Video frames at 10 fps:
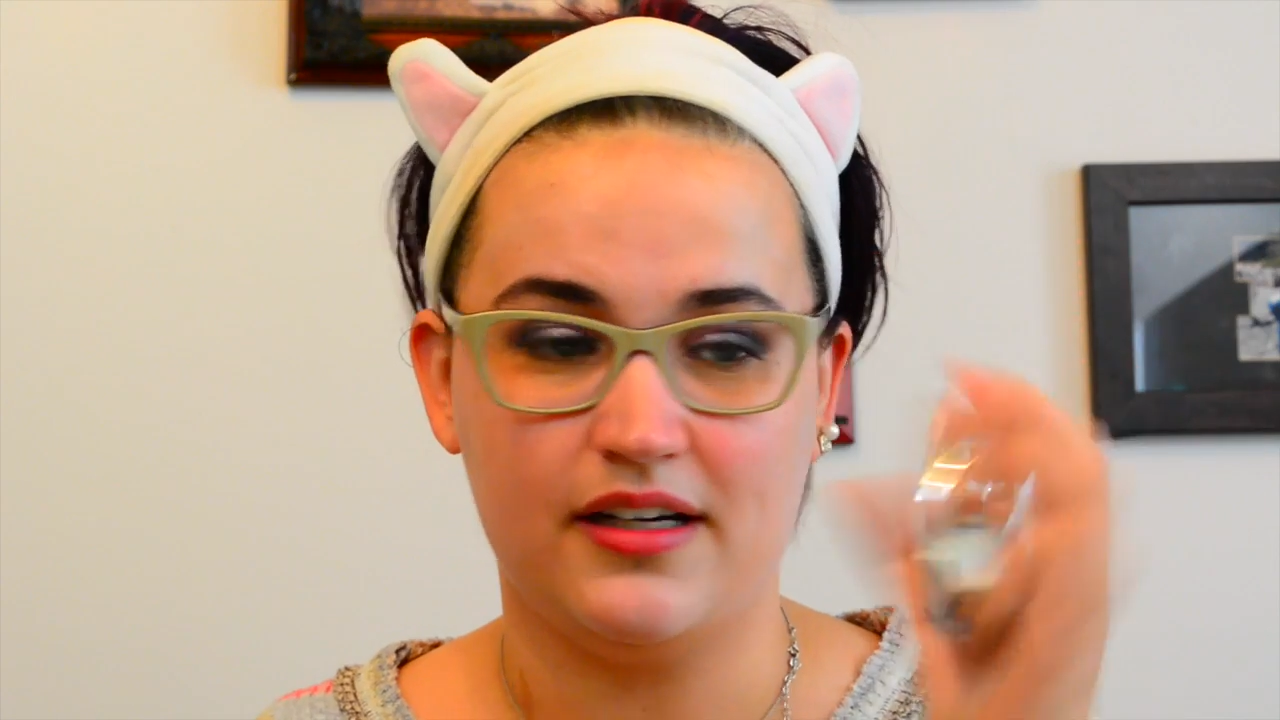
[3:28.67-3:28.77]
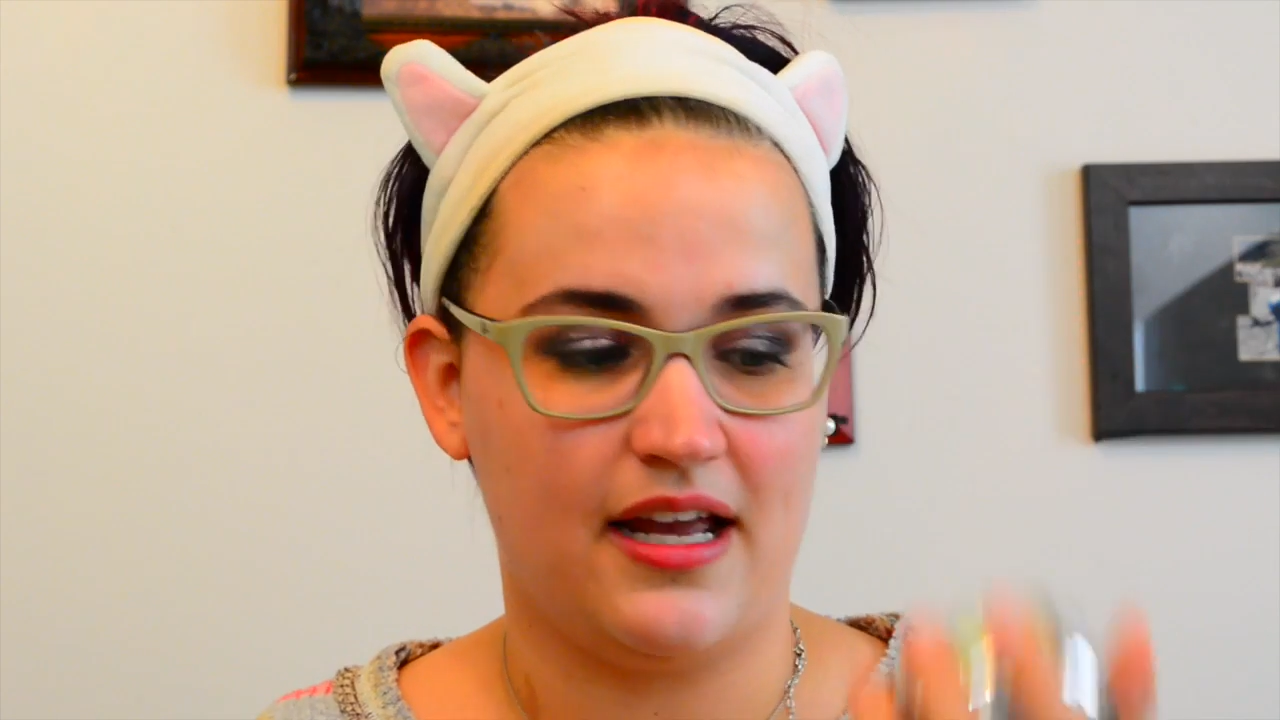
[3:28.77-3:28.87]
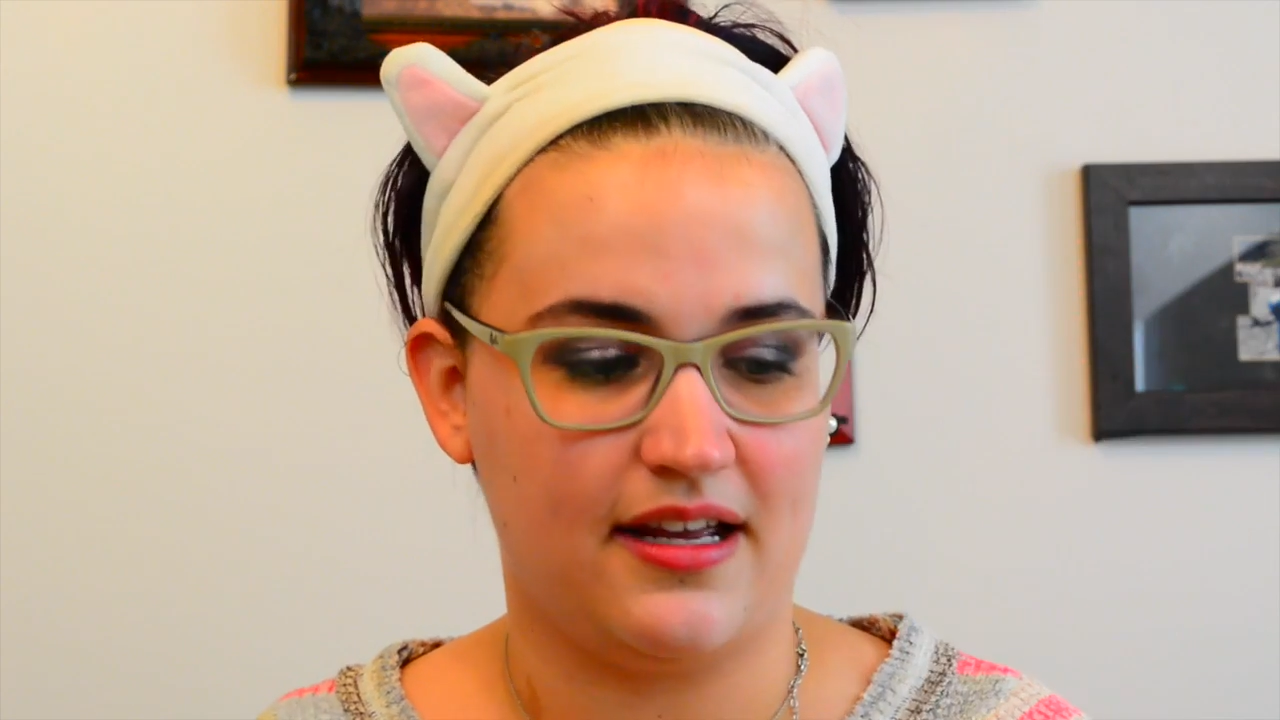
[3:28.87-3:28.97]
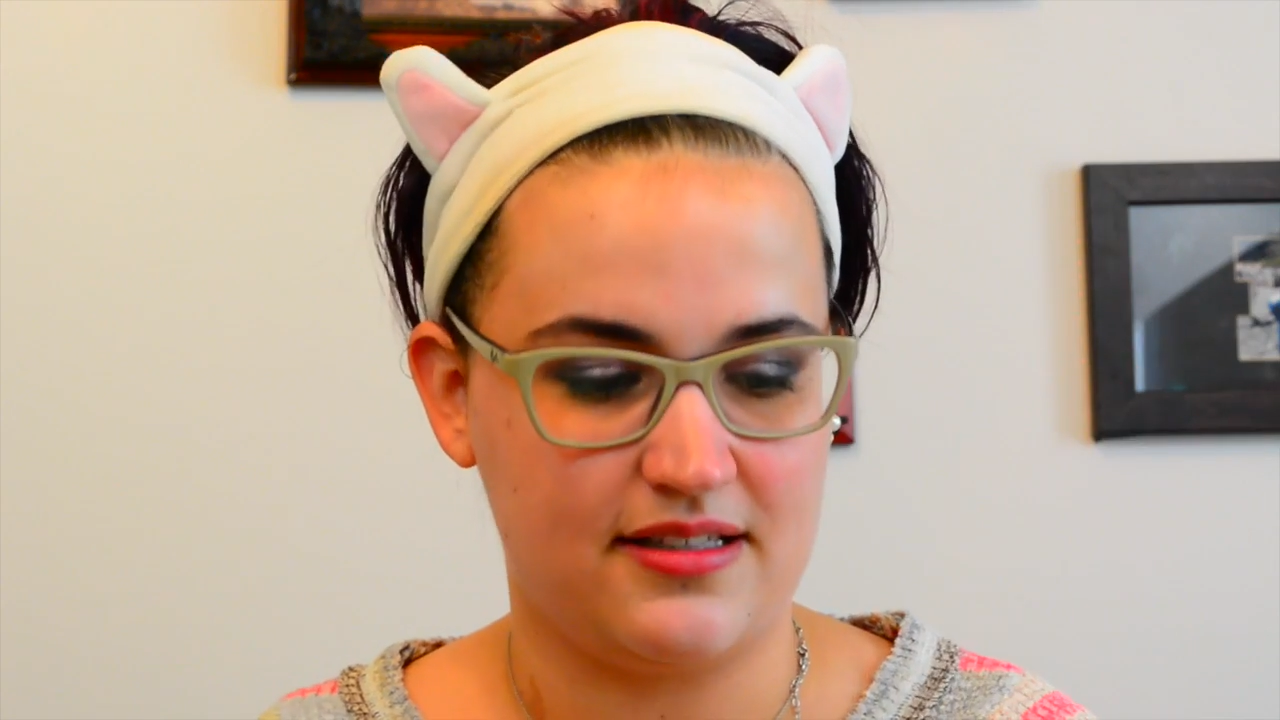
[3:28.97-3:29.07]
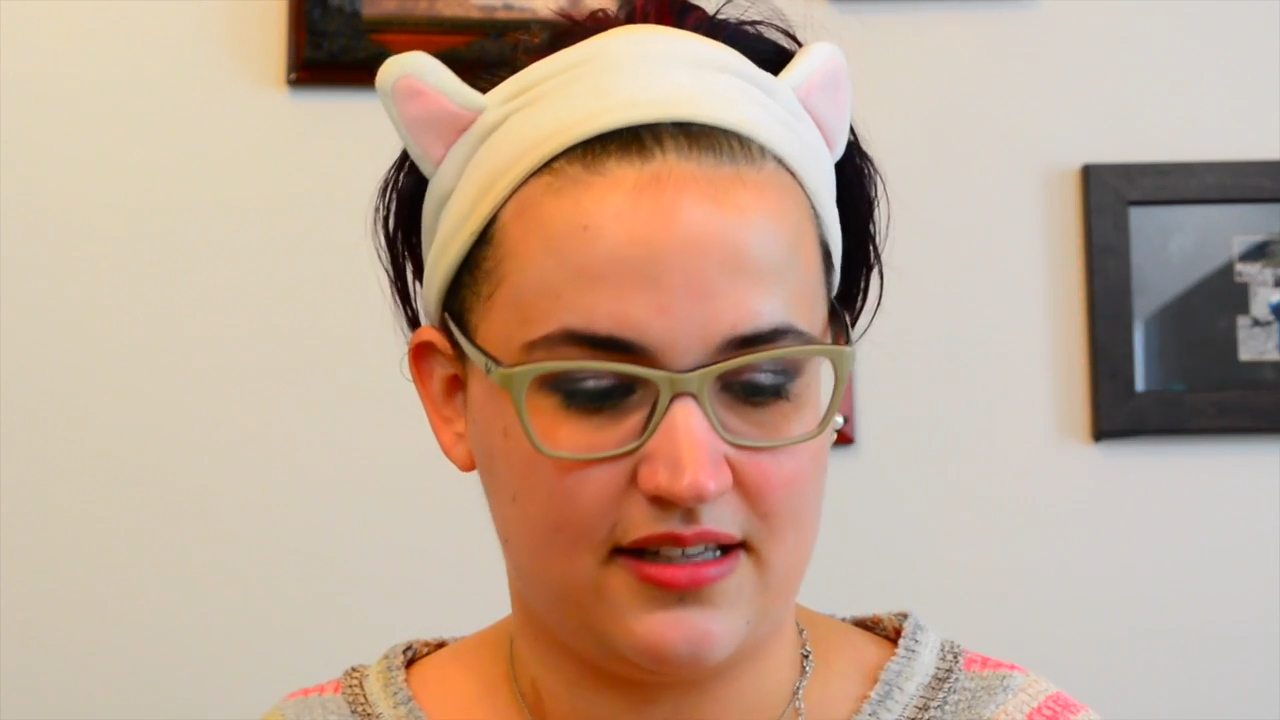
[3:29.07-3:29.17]

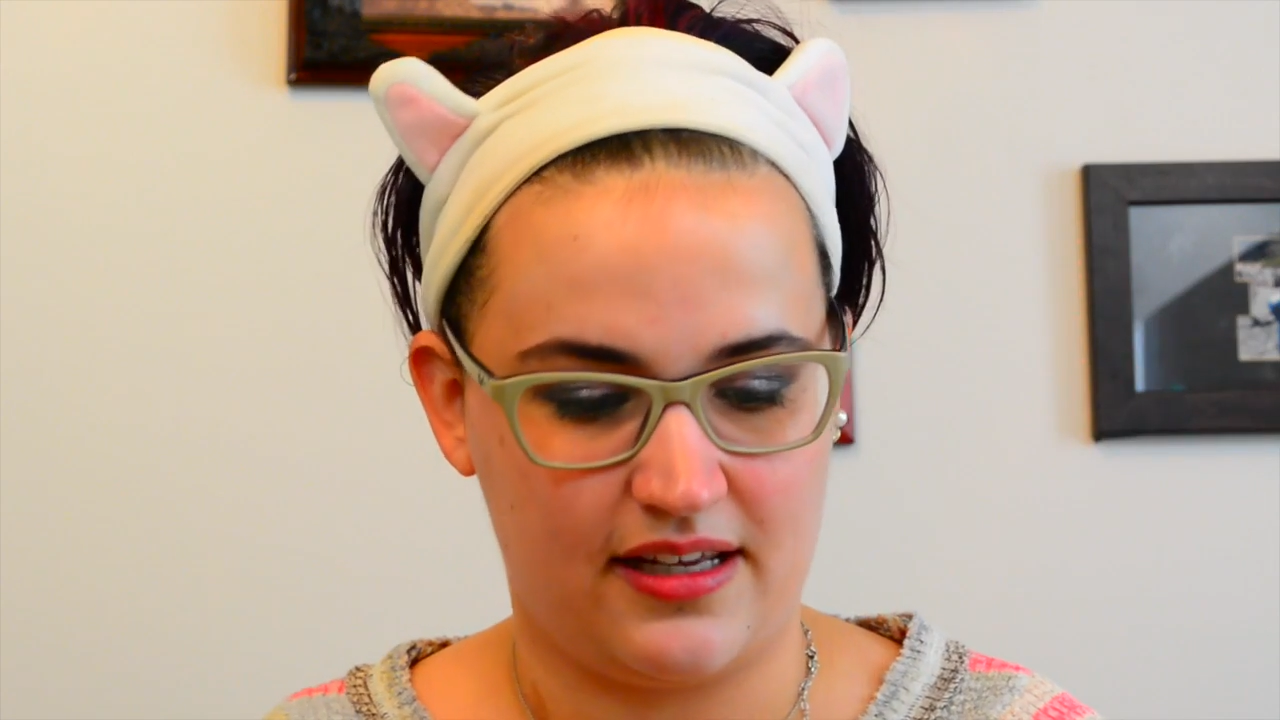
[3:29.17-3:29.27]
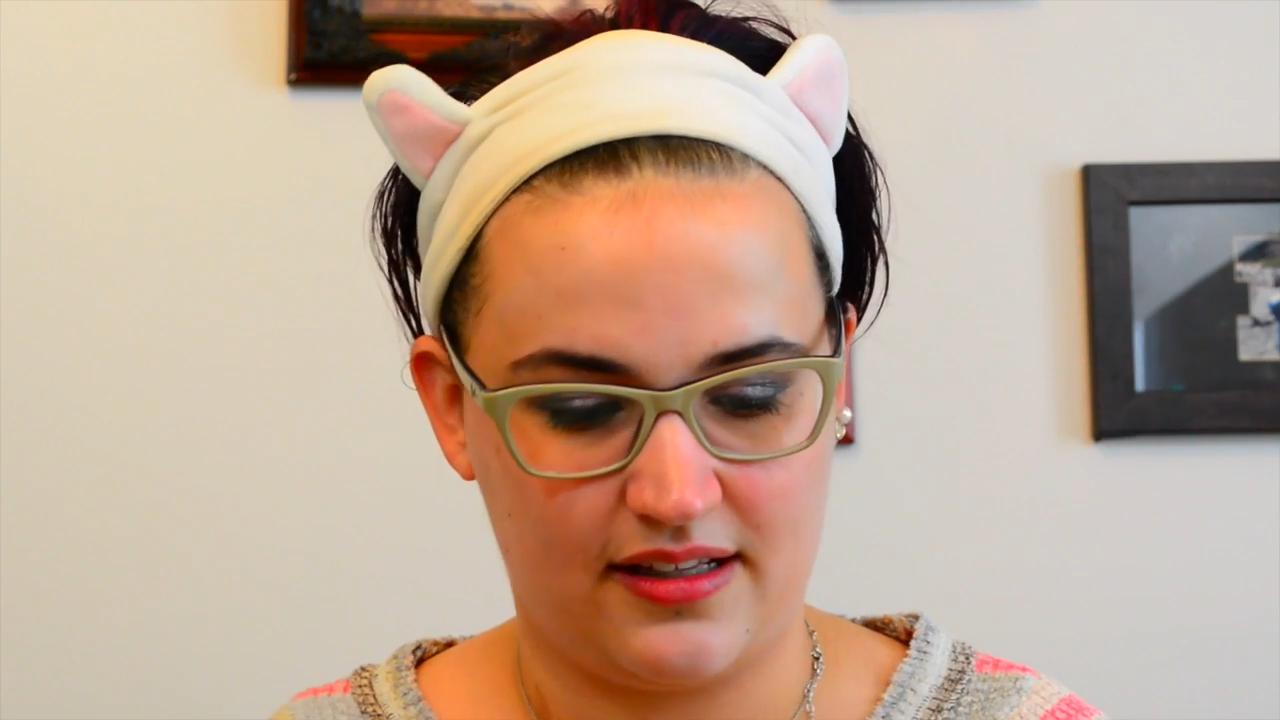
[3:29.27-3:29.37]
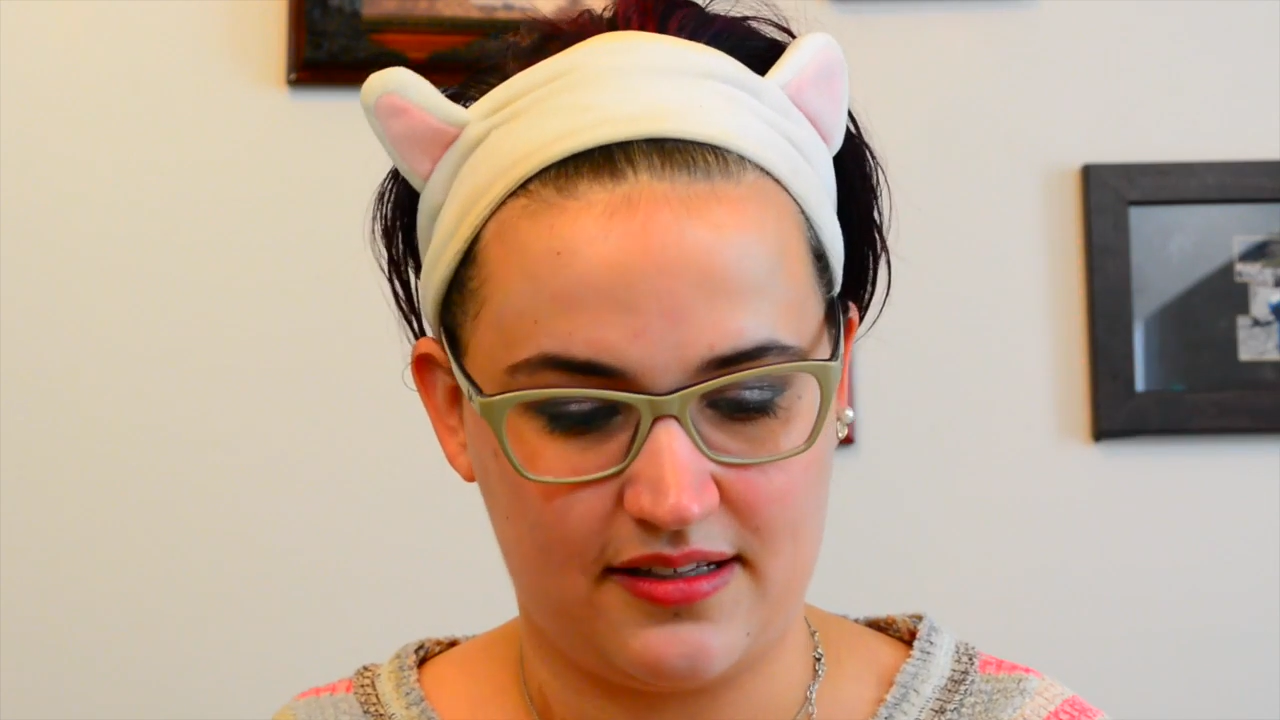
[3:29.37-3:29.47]
has like